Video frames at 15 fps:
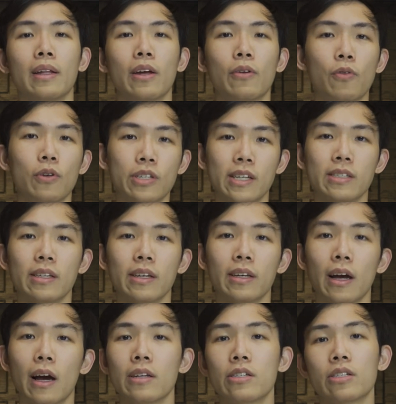Now for
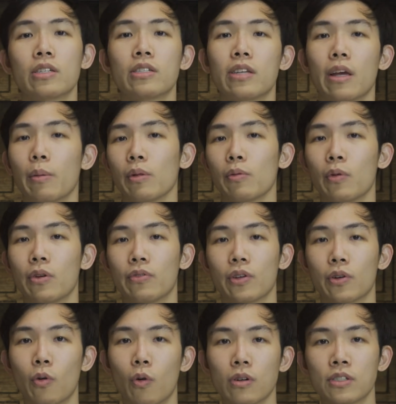testing, I just disabled one of
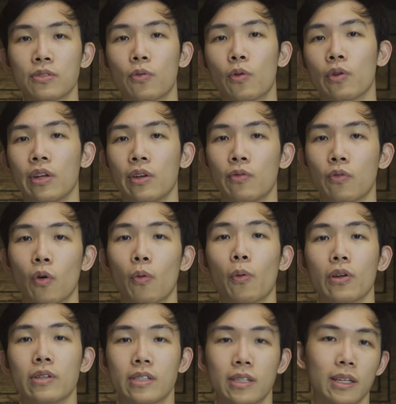the cores for the four
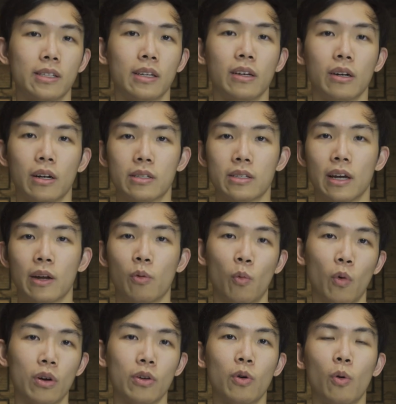point six gigahertz at
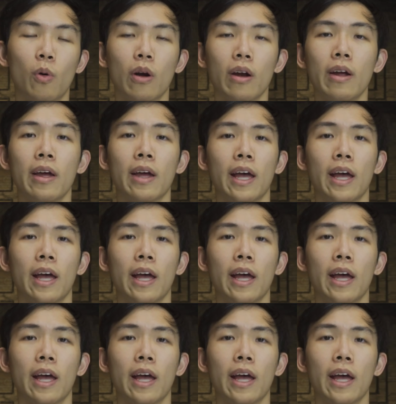one core,